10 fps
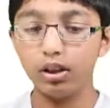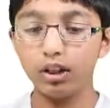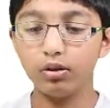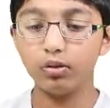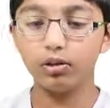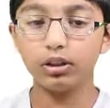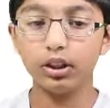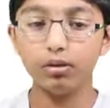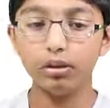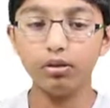equals
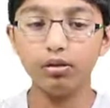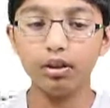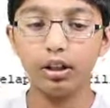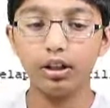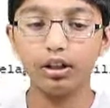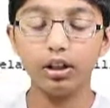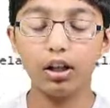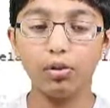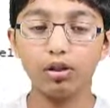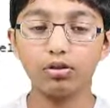0, and
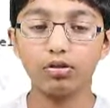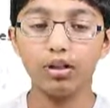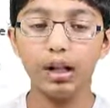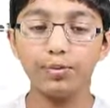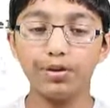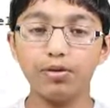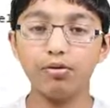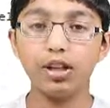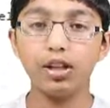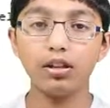time underscore elapsed
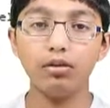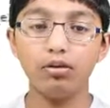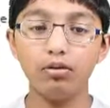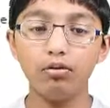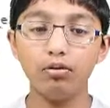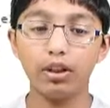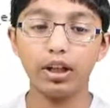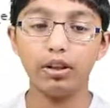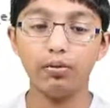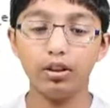3 will
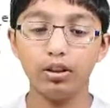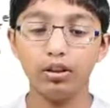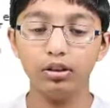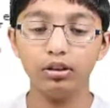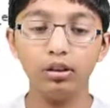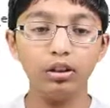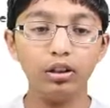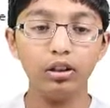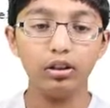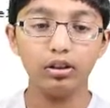gain 1
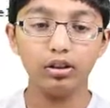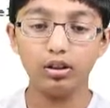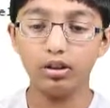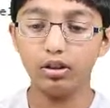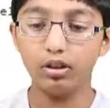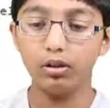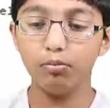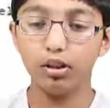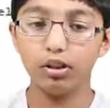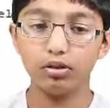
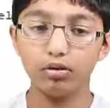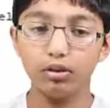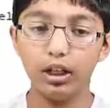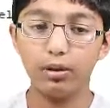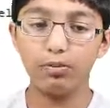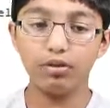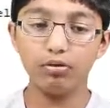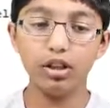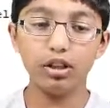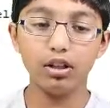time underscore elapsed
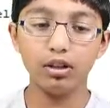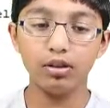3